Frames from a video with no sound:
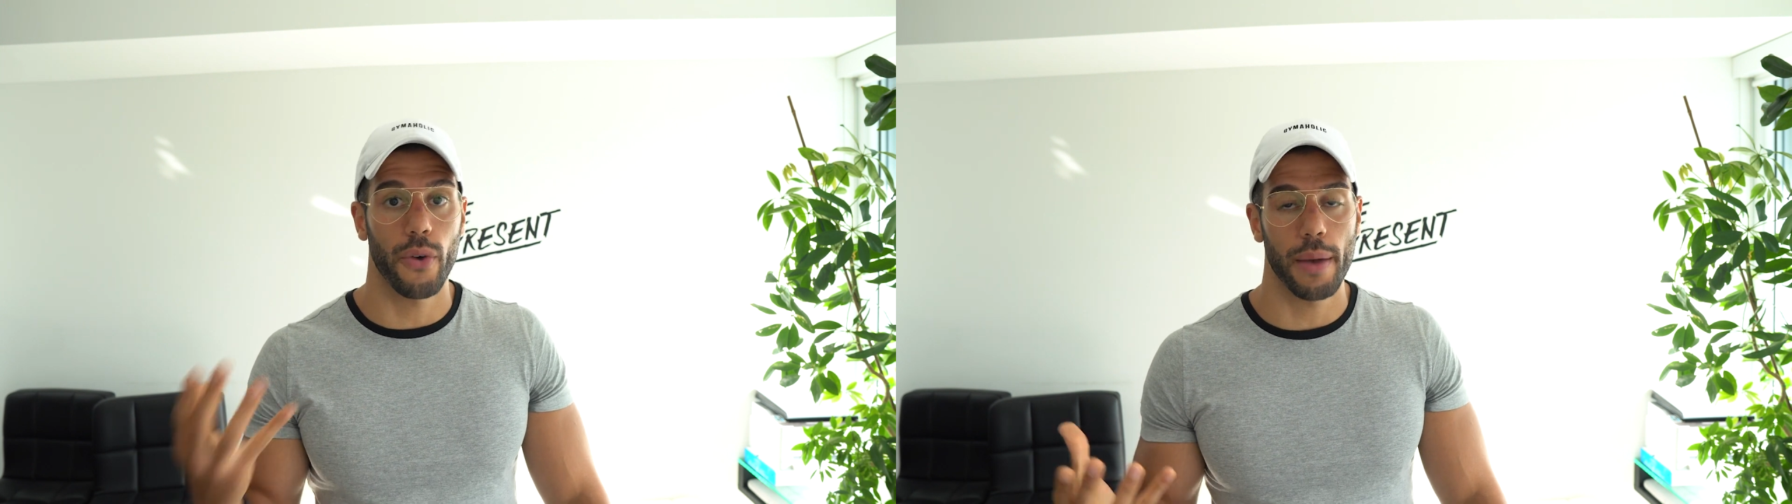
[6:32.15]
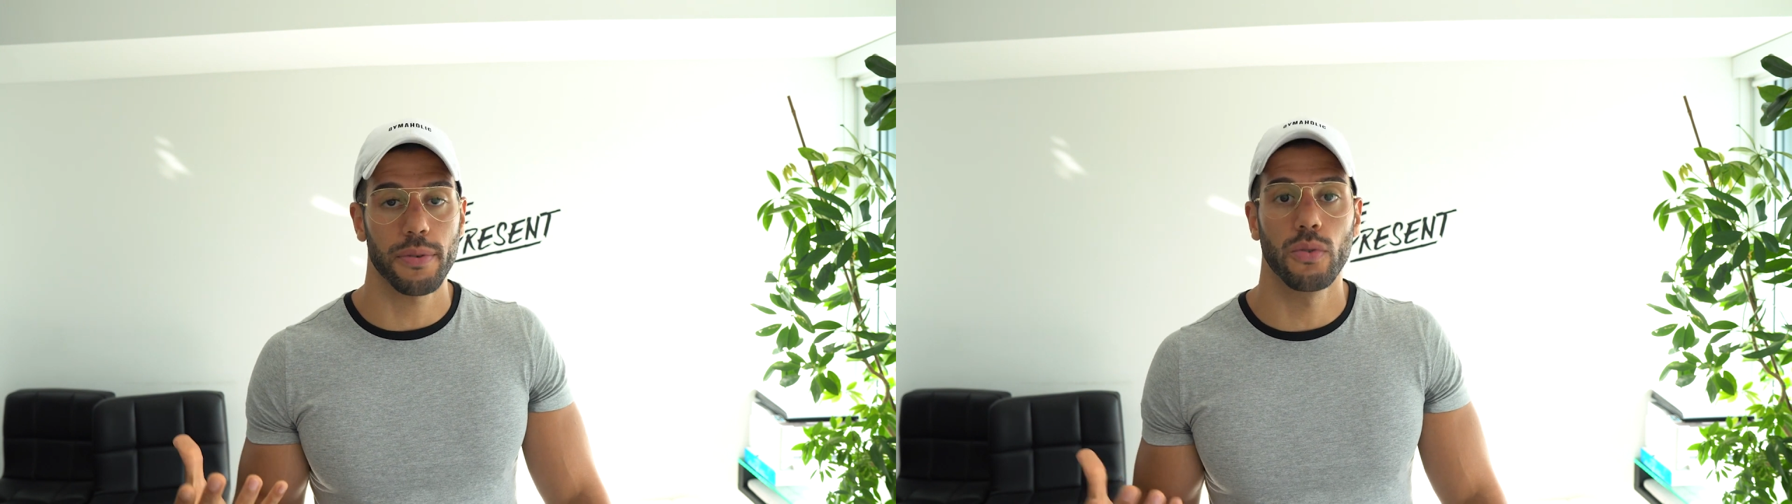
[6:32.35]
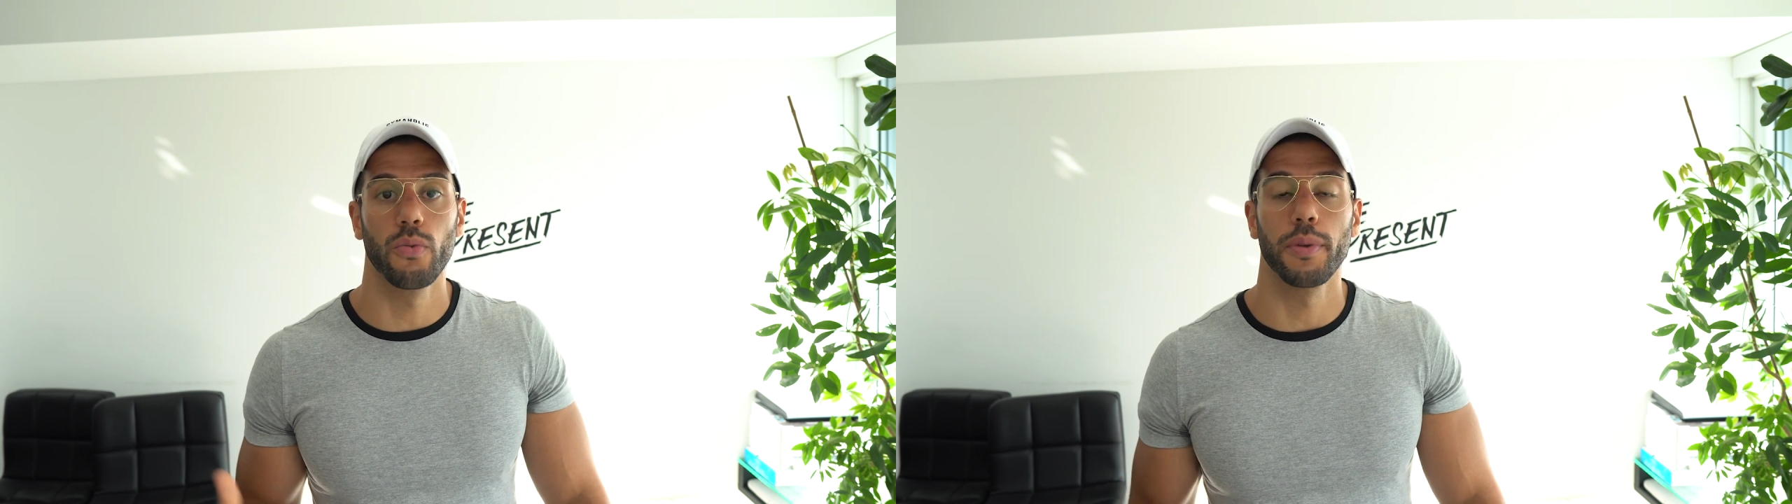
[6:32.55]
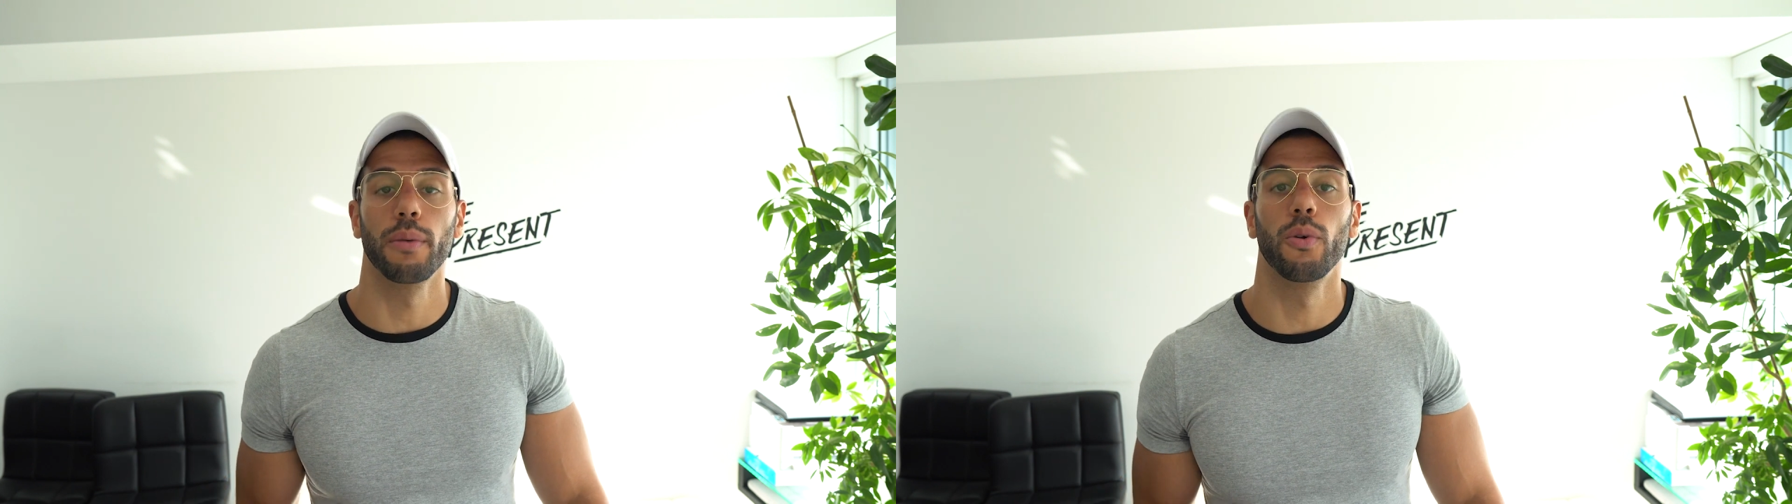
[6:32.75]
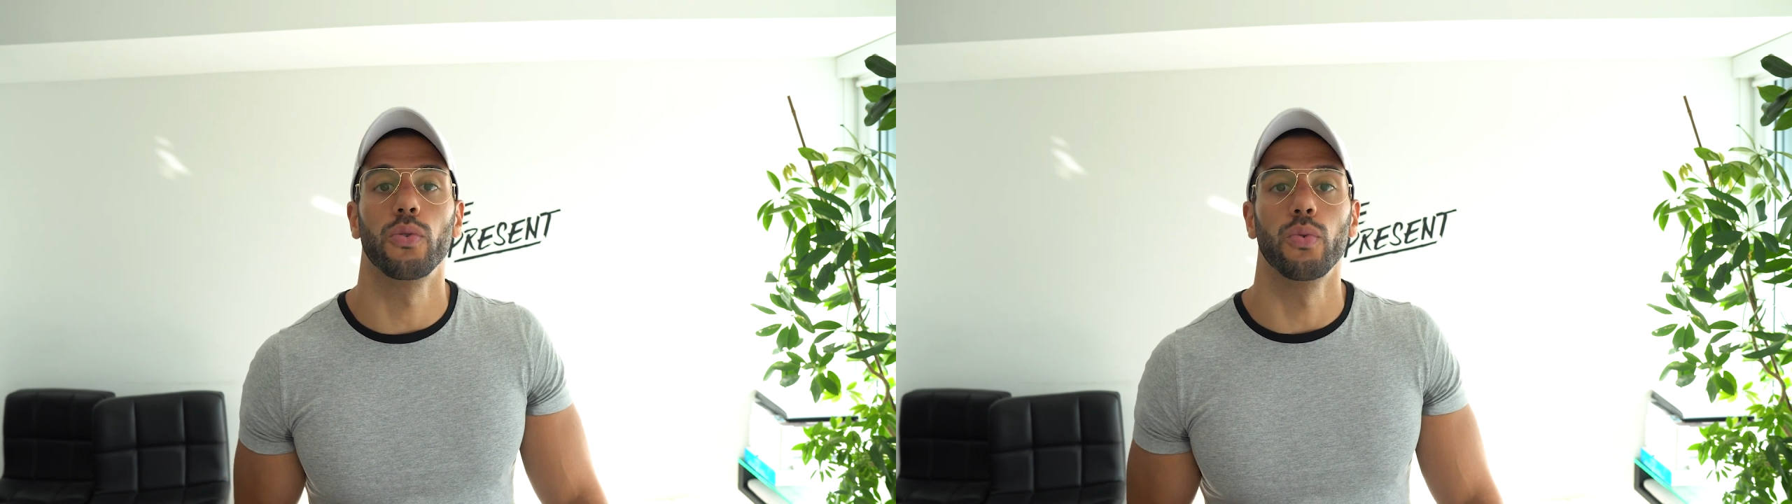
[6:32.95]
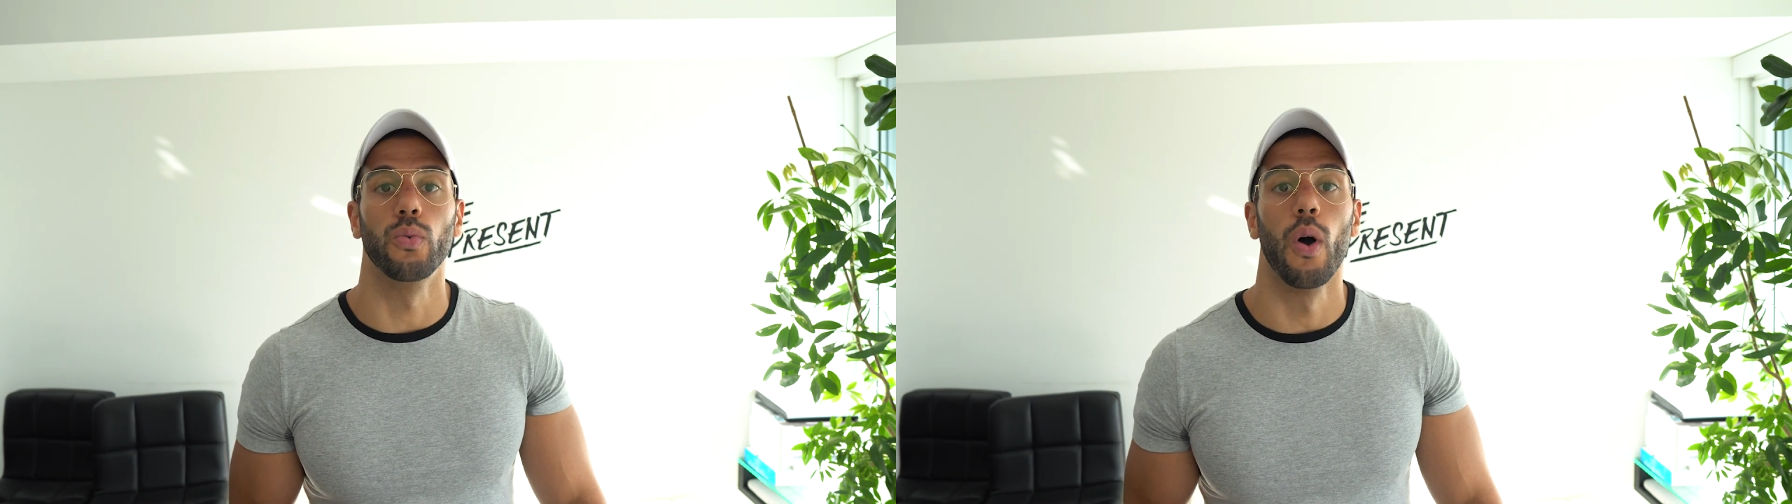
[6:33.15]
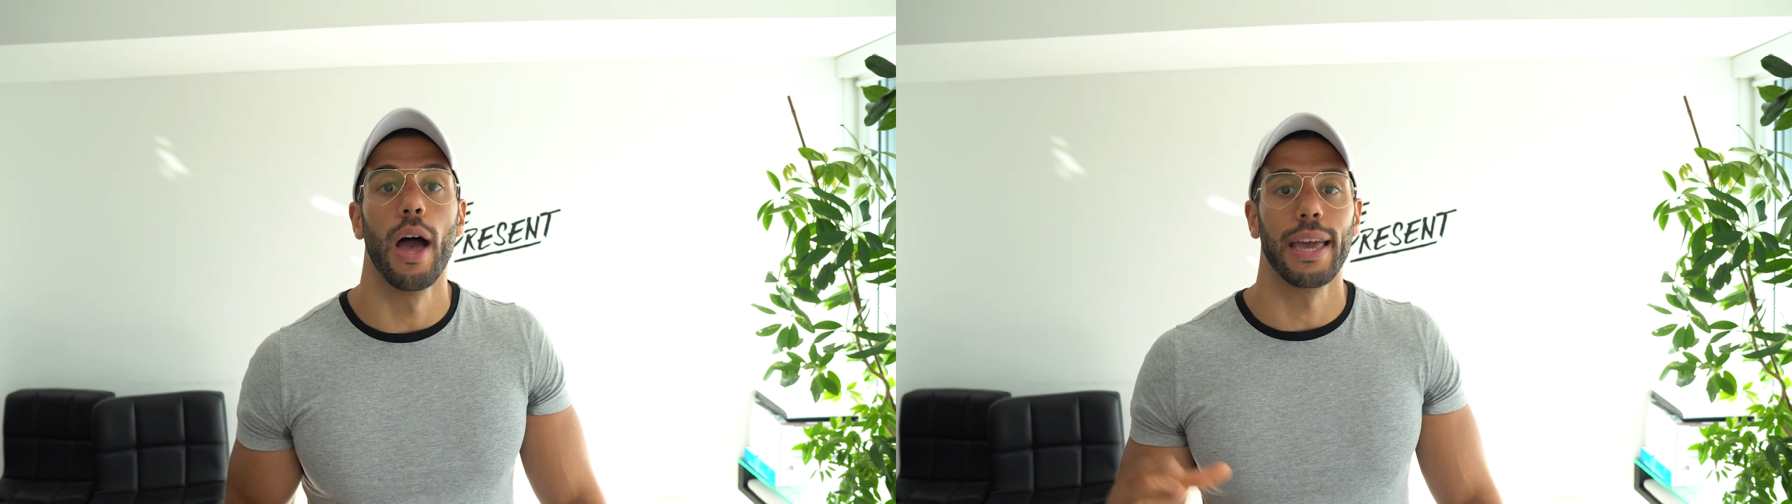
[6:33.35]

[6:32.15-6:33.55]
reps to be able to